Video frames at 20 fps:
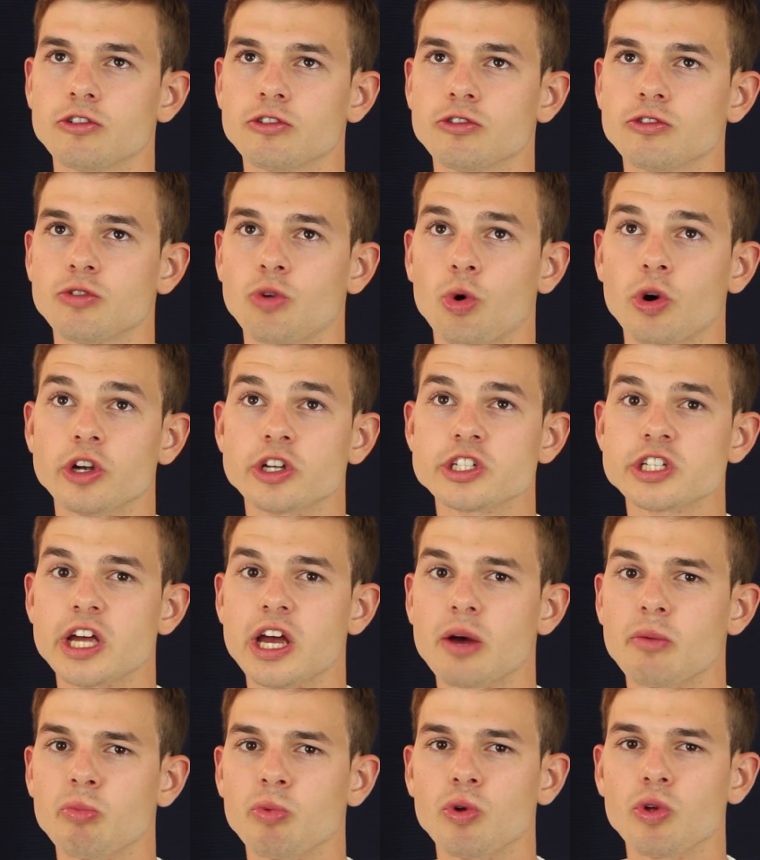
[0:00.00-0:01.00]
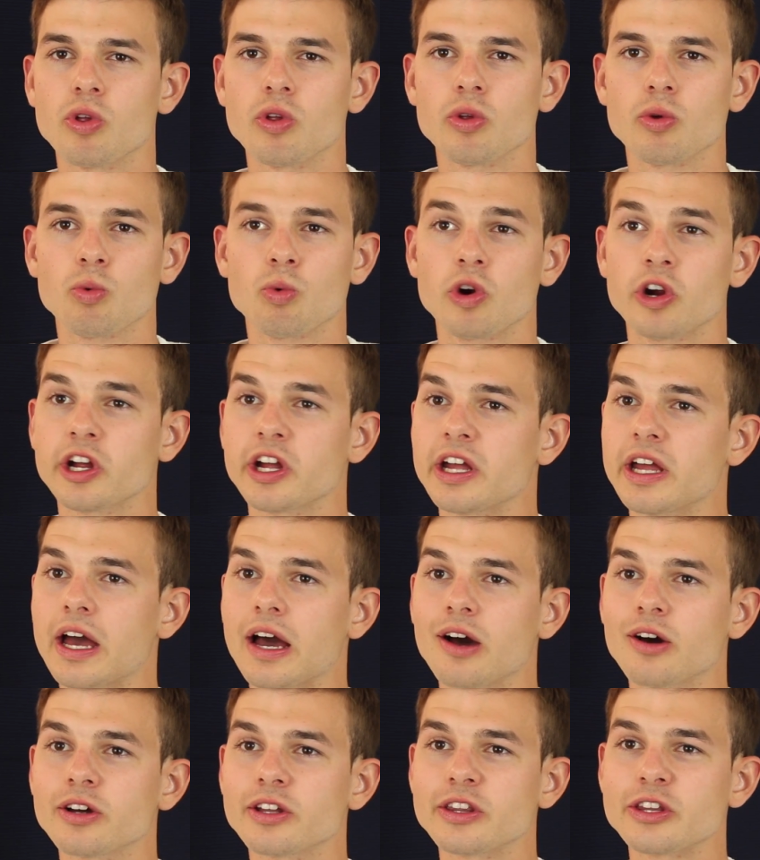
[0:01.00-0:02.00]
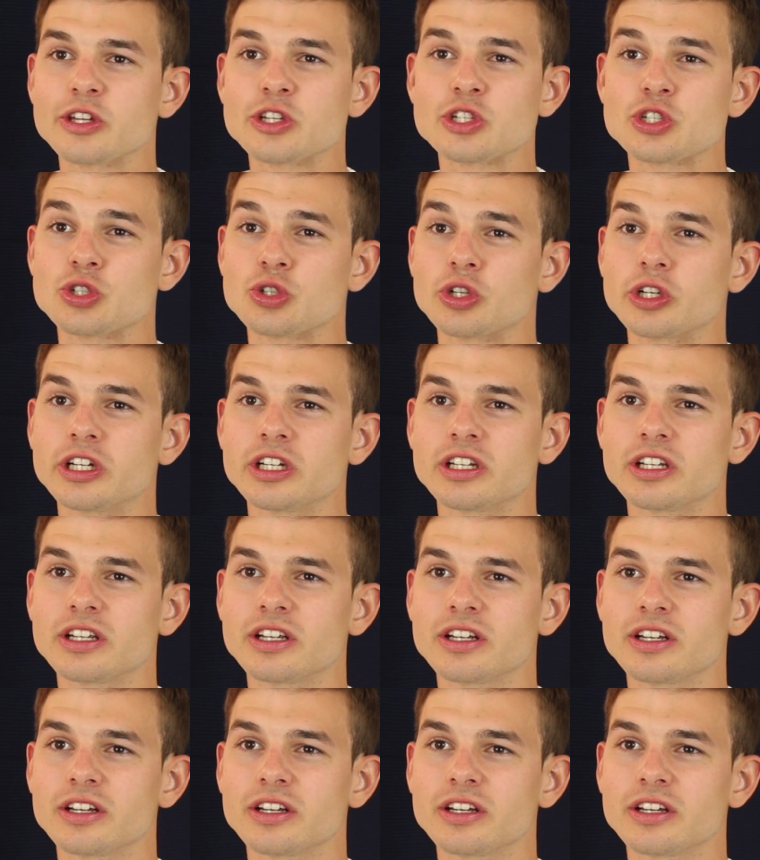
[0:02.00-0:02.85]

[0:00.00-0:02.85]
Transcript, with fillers: For example, working out in the street,